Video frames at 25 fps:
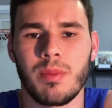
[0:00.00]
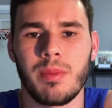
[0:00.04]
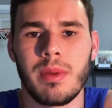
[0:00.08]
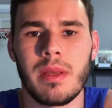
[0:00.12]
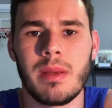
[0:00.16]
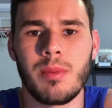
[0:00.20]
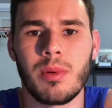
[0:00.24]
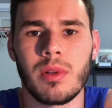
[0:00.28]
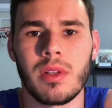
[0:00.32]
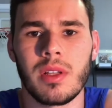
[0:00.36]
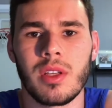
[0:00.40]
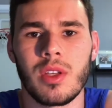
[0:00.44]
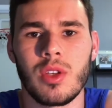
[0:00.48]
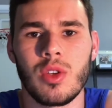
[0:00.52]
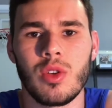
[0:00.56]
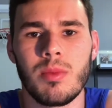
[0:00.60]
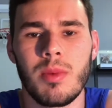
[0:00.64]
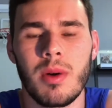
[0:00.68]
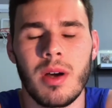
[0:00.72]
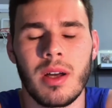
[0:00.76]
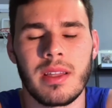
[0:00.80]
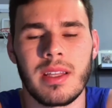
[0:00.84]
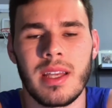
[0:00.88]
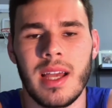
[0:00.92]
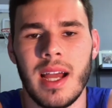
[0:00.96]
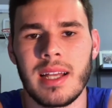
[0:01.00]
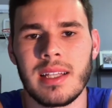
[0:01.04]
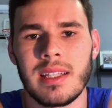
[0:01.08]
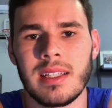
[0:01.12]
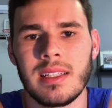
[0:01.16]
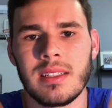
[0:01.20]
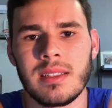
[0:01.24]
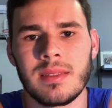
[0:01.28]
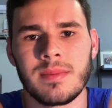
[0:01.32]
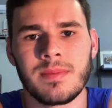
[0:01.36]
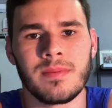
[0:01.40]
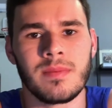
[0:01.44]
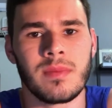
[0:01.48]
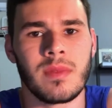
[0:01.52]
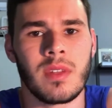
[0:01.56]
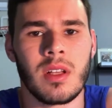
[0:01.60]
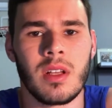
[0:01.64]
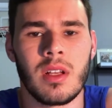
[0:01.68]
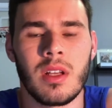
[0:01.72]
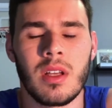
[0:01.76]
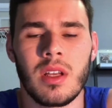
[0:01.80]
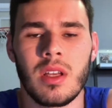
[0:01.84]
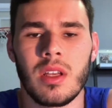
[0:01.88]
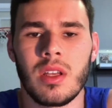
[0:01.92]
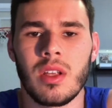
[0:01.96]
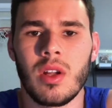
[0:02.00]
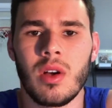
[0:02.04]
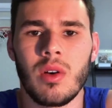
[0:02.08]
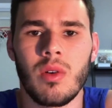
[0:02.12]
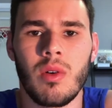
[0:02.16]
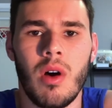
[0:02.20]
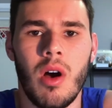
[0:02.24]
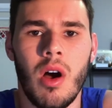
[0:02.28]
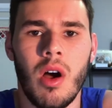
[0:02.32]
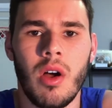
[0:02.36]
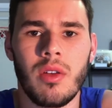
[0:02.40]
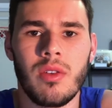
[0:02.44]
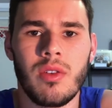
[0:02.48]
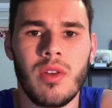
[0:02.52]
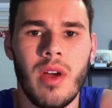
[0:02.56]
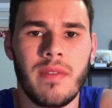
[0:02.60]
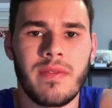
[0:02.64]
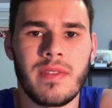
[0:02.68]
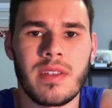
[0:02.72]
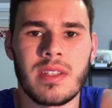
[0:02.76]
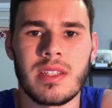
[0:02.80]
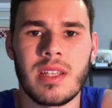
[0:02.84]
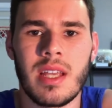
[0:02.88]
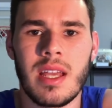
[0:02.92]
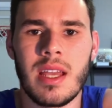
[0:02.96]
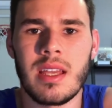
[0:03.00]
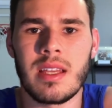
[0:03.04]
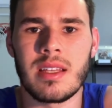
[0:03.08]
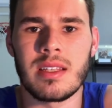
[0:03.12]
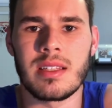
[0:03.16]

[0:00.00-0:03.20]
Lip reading: people in Cuba on the island, all you have to say